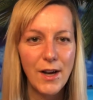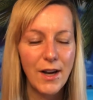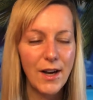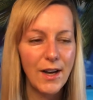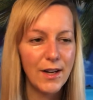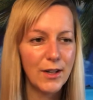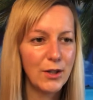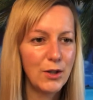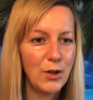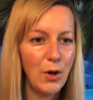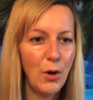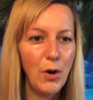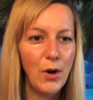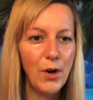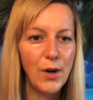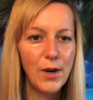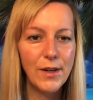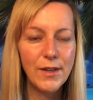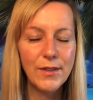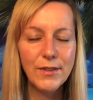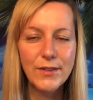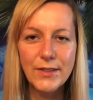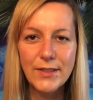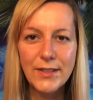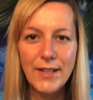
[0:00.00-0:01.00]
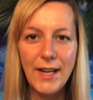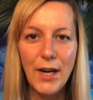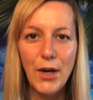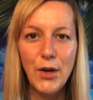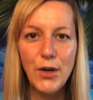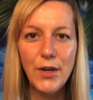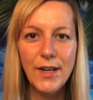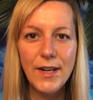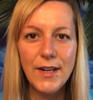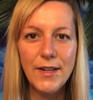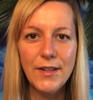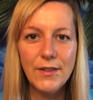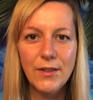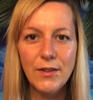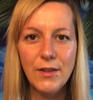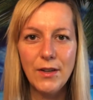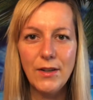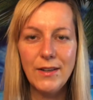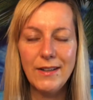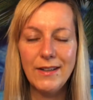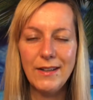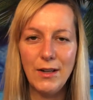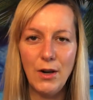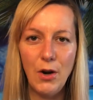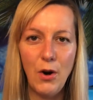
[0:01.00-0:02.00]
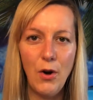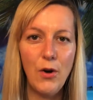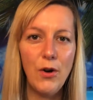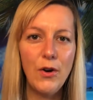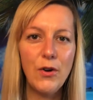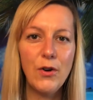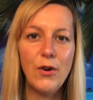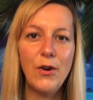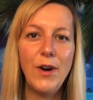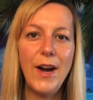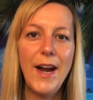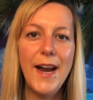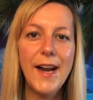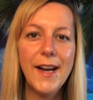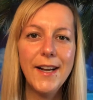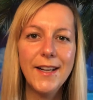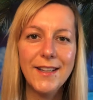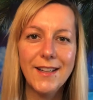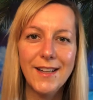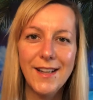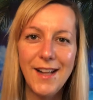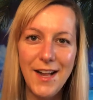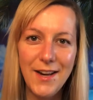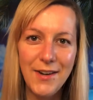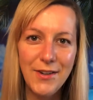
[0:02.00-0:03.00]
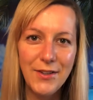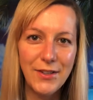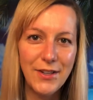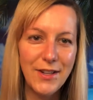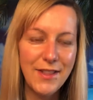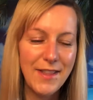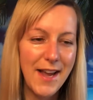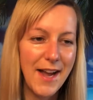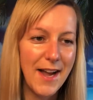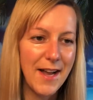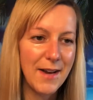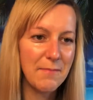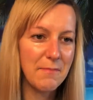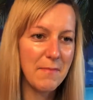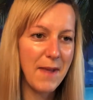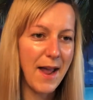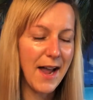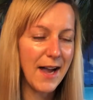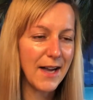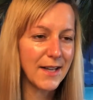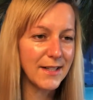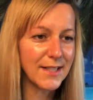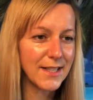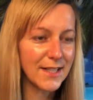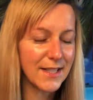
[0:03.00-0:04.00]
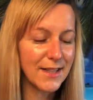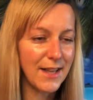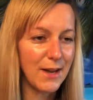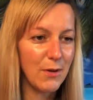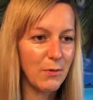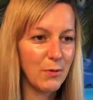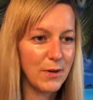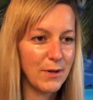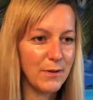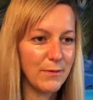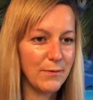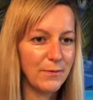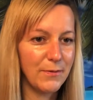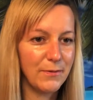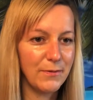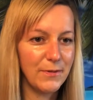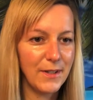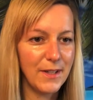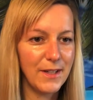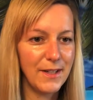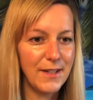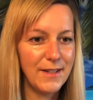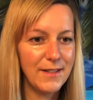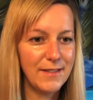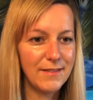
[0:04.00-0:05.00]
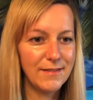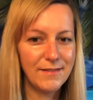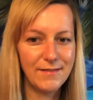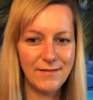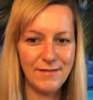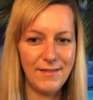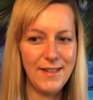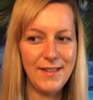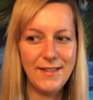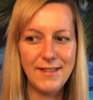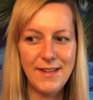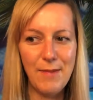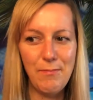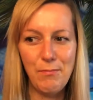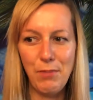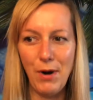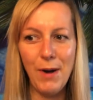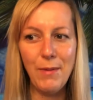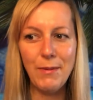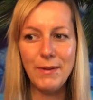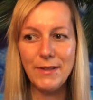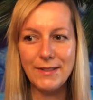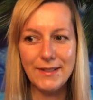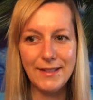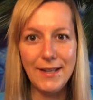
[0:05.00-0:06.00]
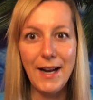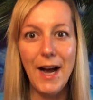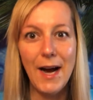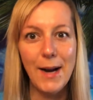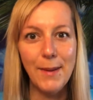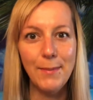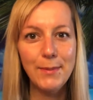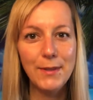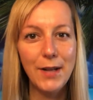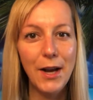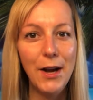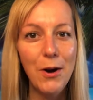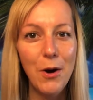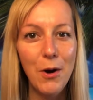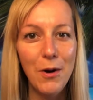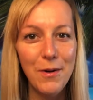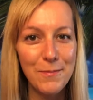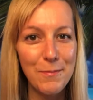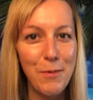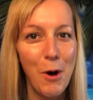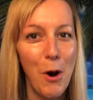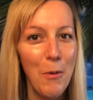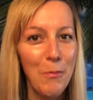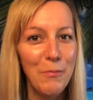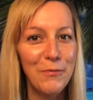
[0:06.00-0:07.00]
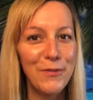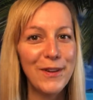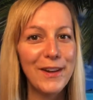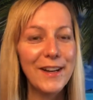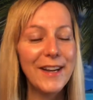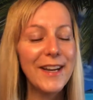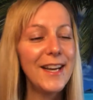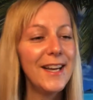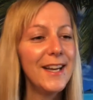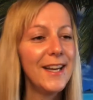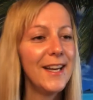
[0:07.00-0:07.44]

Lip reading: girl scared and hurt her ankle under that mask, they would have probably stopped, hopefully.